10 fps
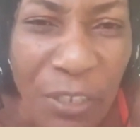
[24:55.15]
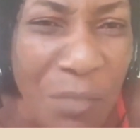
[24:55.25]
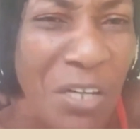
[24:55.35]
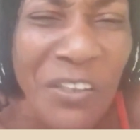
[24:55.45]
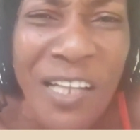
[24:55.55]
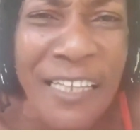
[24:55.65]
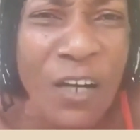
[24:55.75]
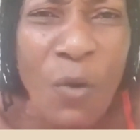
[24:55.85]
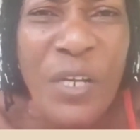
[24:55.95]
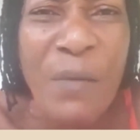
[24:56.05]
With the blood clot
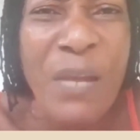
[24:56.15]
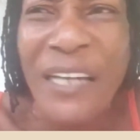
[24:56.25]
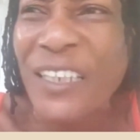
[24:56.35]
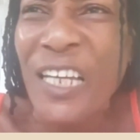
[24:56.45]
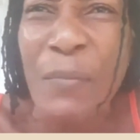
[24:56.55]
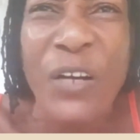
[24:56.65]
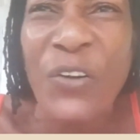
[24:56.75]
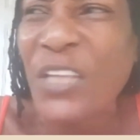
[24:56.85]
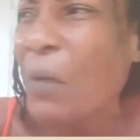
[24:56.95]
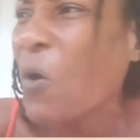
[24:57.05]
they come with your black cake them I
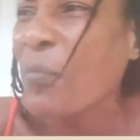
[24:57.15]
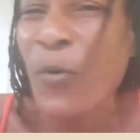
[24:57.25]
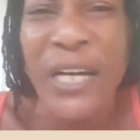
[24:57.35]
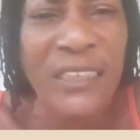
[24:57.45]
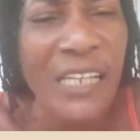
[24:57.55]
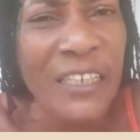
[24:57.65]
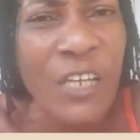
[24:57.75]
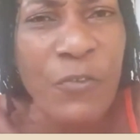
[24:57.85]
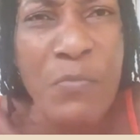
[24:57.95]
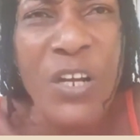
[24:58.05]
contact about me want sell
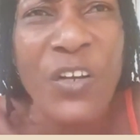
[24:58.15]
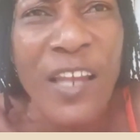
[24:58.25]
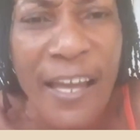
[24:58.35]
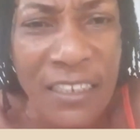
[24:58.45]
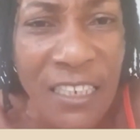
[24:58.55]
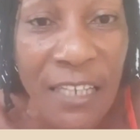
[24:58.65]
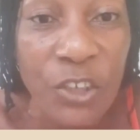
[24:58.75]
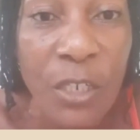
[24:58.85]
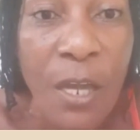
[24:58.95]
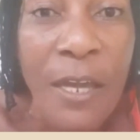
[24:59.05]
cake with blood clot in a
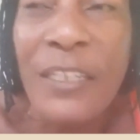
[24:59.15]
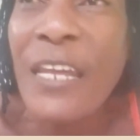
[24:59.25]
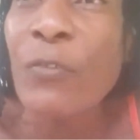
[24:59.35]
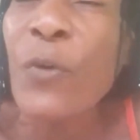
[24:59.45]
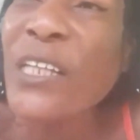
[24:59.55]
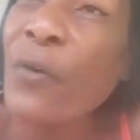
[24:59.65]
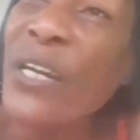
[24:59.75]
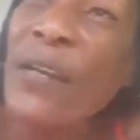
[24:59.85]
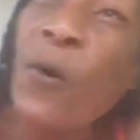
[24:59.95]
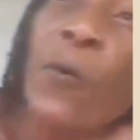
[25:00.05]
chin. Then I've got
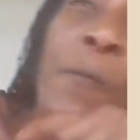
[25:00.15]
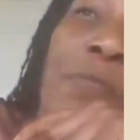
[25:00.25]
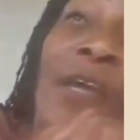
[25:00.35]
away now.